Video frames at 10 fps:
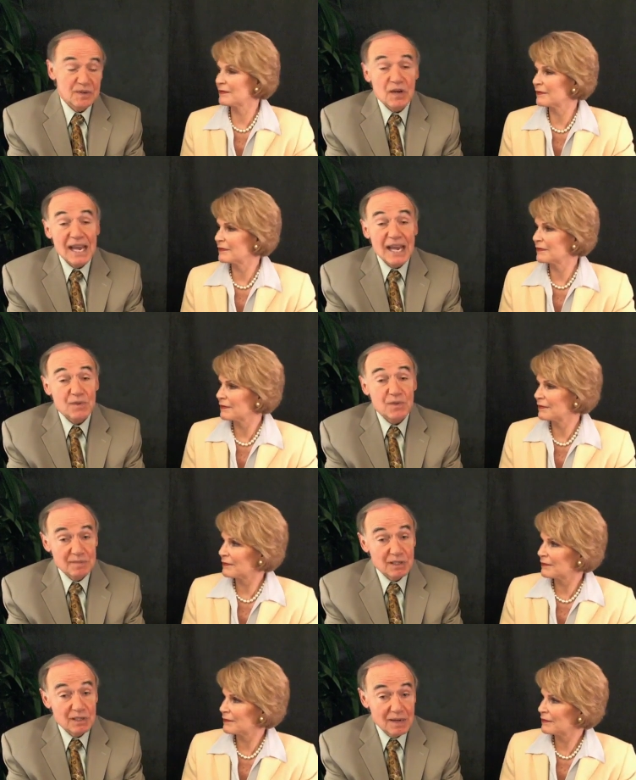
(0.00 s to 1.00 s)
Speaker 1: 81
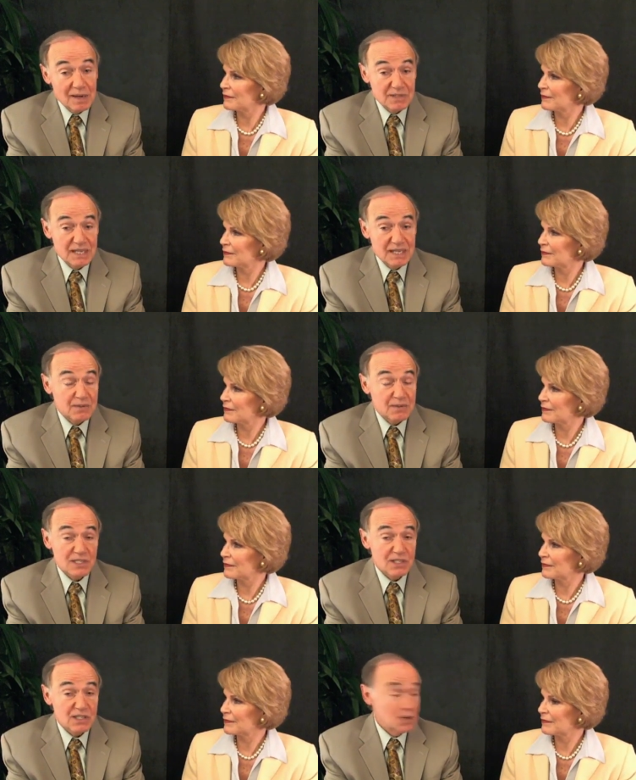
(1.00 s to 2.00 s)
milligrams a day, which
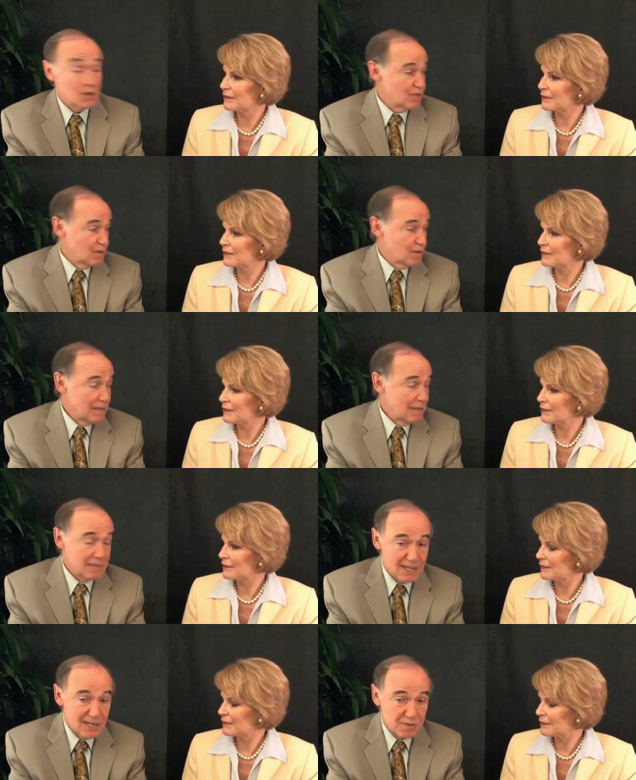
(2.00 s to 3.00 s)
is a dose for a baby
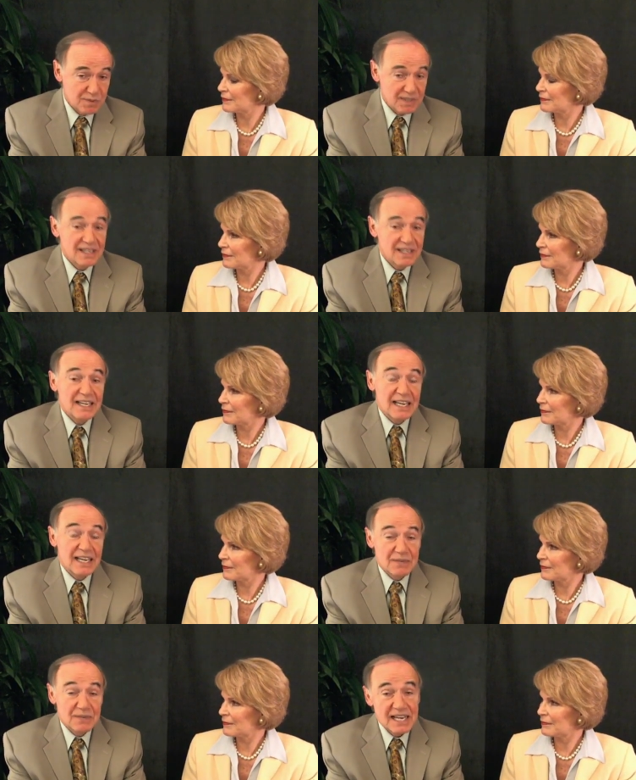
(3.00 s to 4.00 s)
aspirin, and they
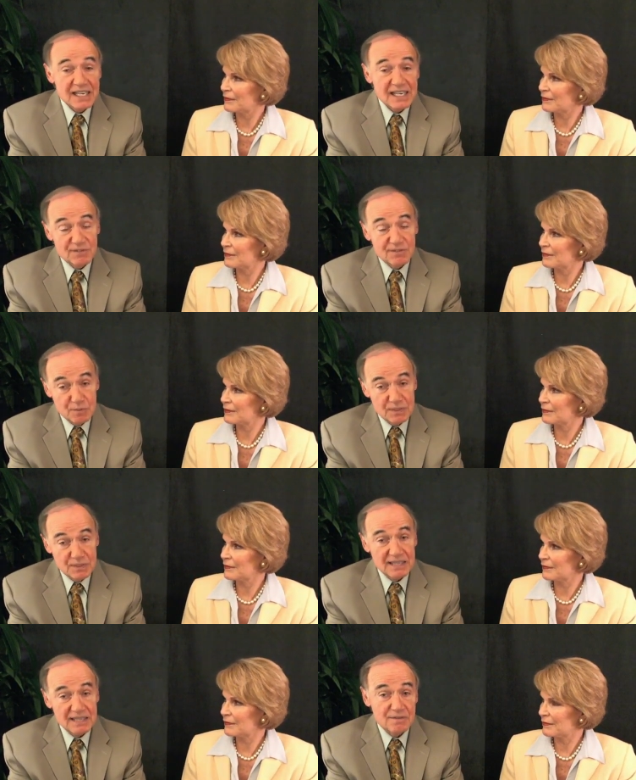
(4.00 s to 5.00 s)
were taking it to
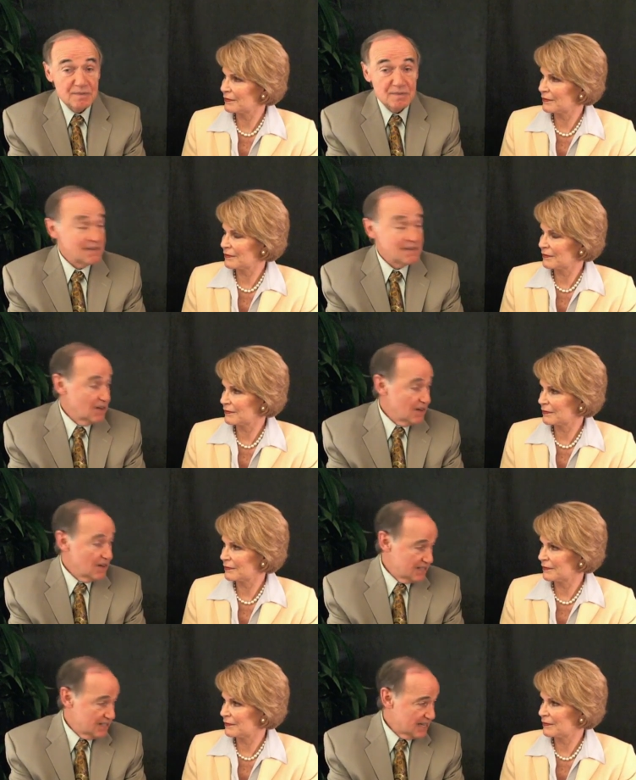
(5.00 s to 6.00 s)
protect them from having heart
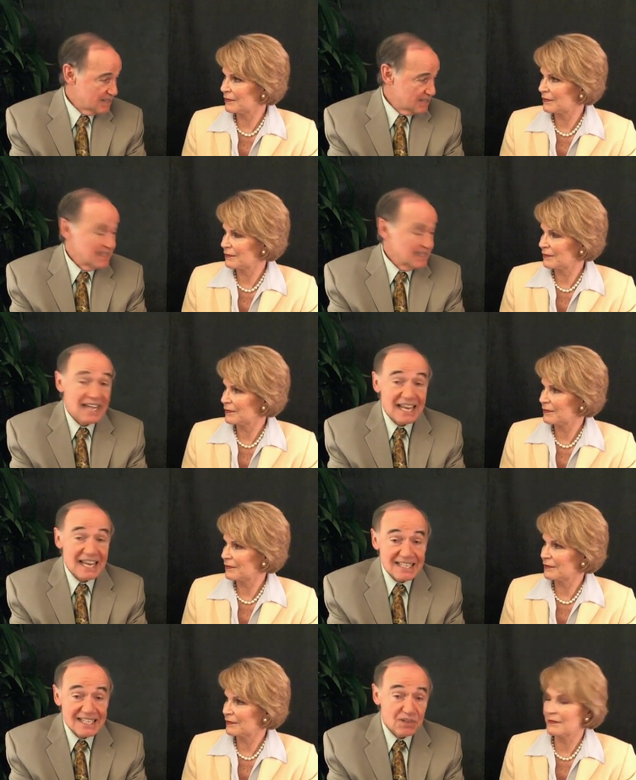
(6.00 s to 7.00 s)
attacks. And a
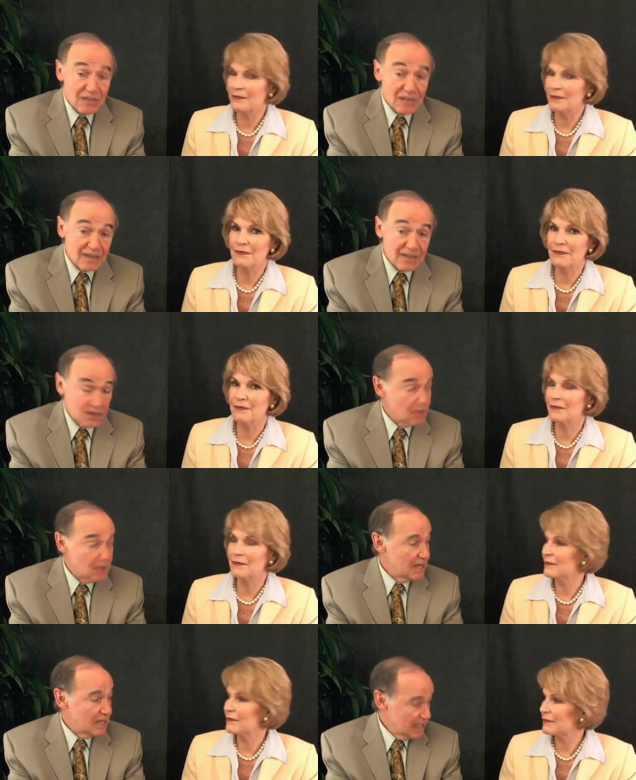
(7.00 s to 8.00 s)
year later, they
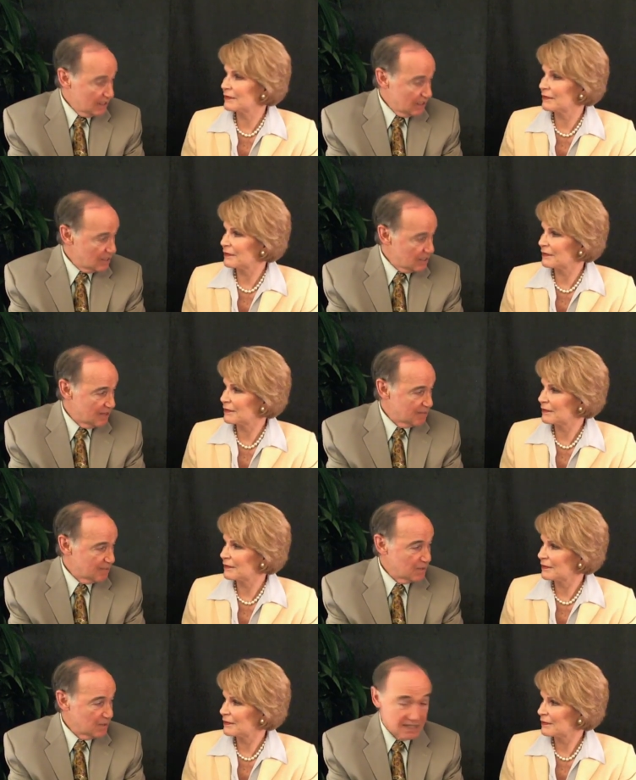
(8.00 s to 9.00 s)
went in and looked at them
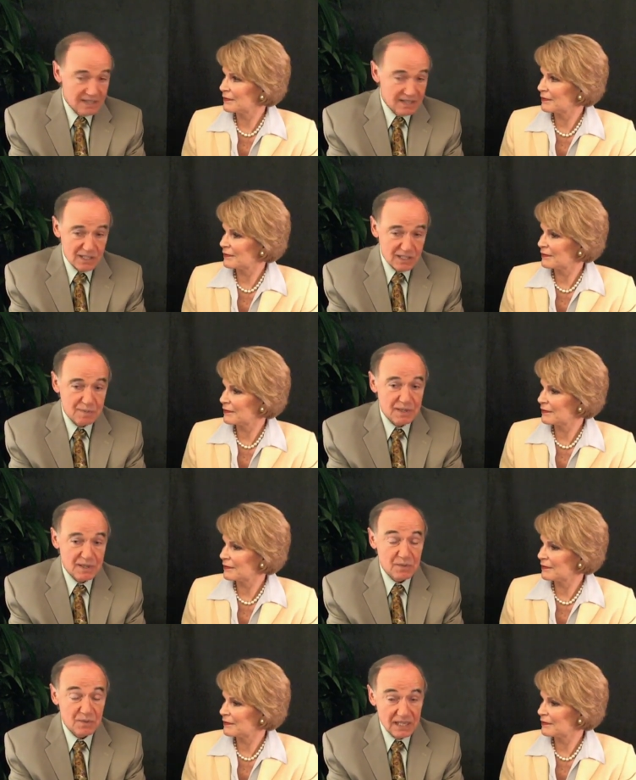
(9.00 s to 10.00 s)
with endoscopy,
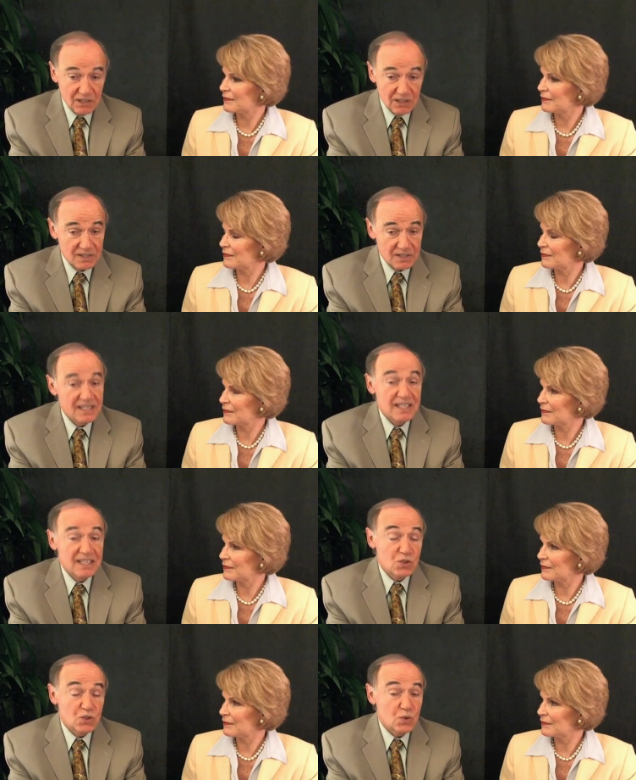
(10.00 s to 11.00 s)
and when they looked,
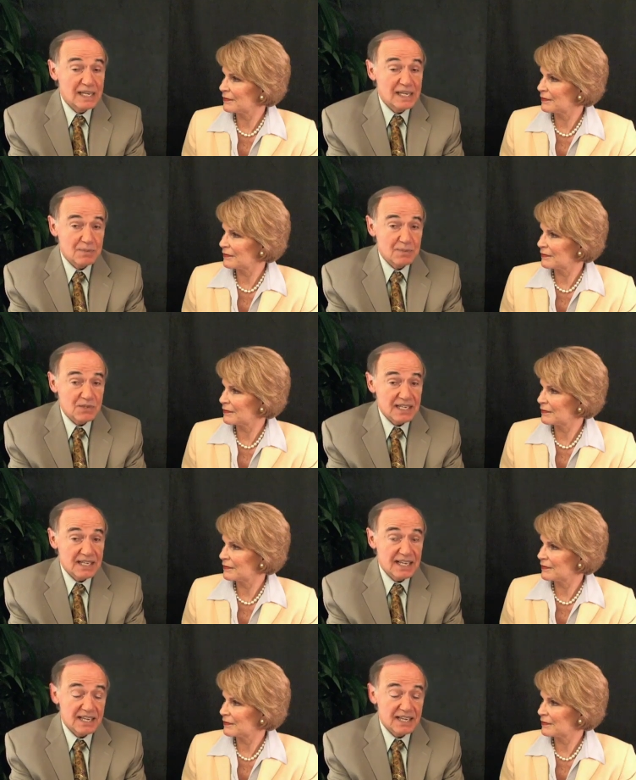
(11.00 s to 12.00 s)
28%
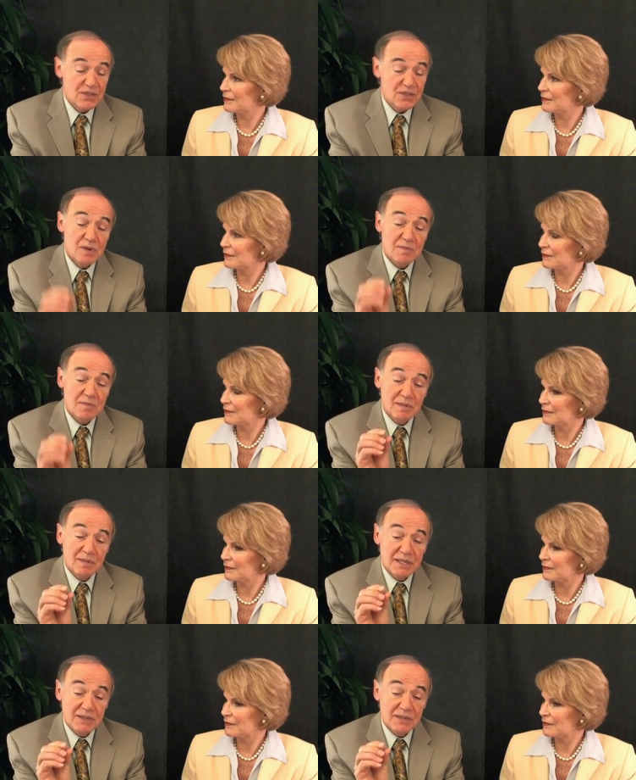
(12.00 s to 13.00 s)
had a 3
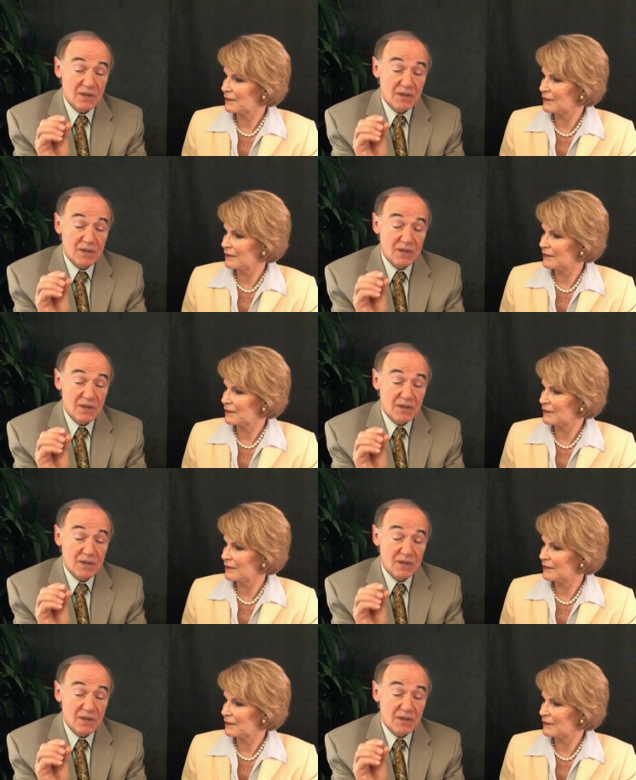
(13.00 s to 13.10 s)
millimeter